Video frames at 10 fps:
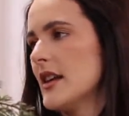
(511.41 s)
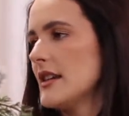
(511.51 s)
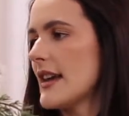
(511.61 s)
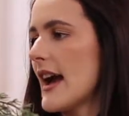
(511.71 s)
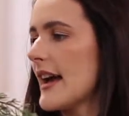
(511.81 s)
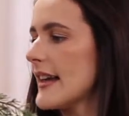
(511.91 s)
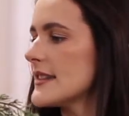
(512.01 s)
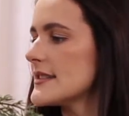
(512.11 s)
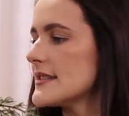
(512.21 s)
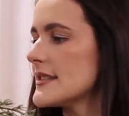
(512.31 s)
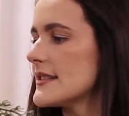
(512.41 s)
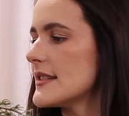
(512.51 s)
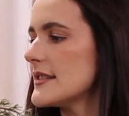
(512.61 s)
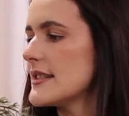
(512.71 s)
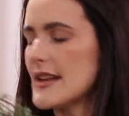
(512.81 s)
Yeah, it
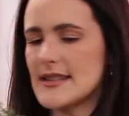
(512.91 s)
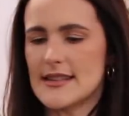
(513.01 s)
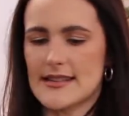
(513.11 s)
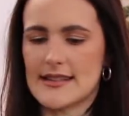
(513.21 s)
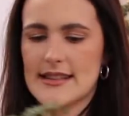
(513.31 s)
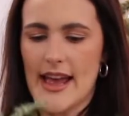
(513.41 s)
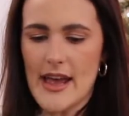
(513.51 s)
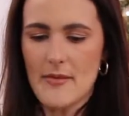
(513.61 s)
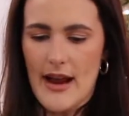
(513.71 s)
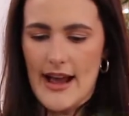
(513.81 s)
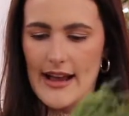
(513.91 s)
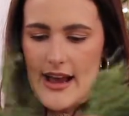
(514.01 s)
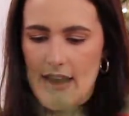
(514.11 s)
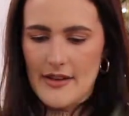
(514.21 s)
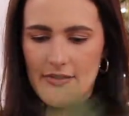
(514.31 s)
doesn't say, but I
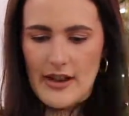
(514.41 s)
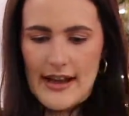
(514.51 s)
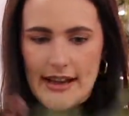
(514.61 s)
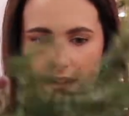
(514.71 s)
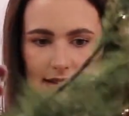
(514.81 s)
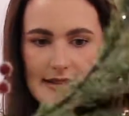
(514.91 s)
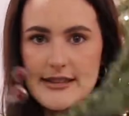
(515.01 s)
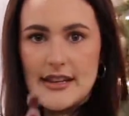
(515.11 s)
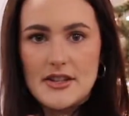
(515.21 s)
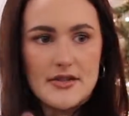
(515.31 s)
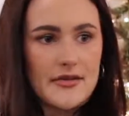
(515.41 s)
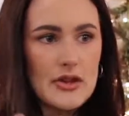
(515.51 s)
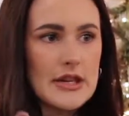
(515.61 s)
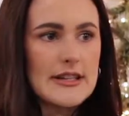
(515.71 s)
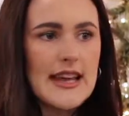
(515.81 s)
kind of feel like it is 6
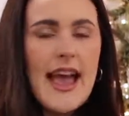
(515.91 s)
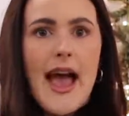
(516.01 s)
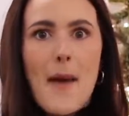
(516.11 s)
foot.